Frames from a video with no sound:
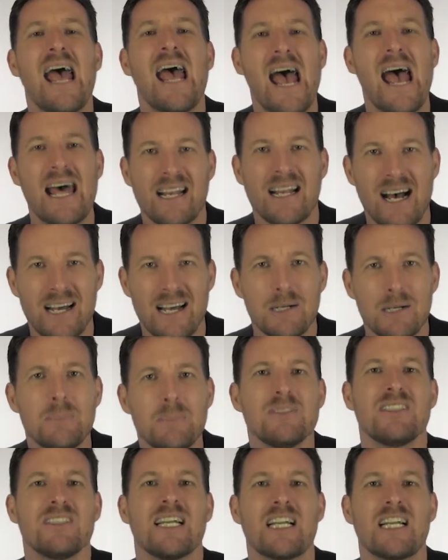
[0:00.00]
at
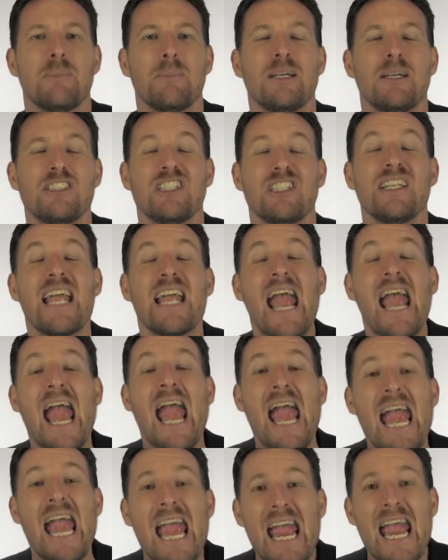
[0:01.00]
100% commission,
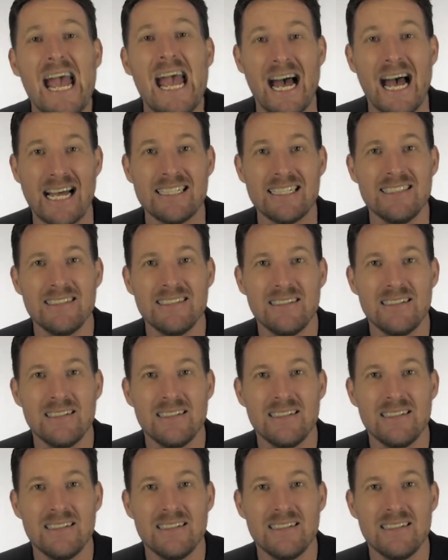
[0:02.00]
and